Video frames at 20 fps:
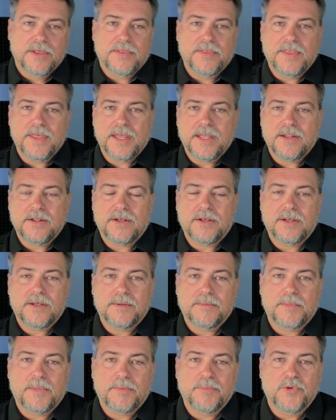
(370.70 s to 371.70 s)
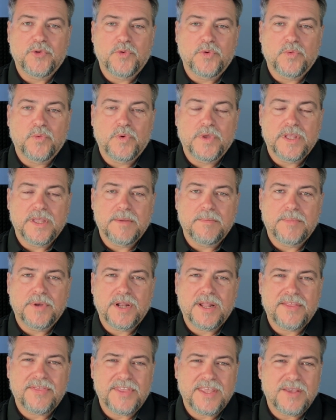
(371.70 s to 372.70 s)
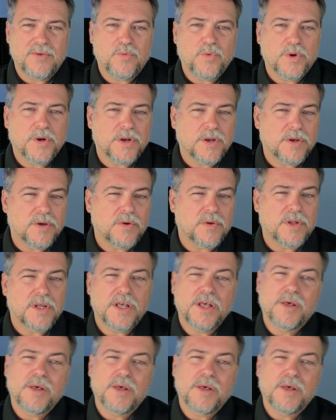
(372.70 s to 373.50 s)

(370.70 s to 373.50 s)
that I'm doing with it, but I think we're gonna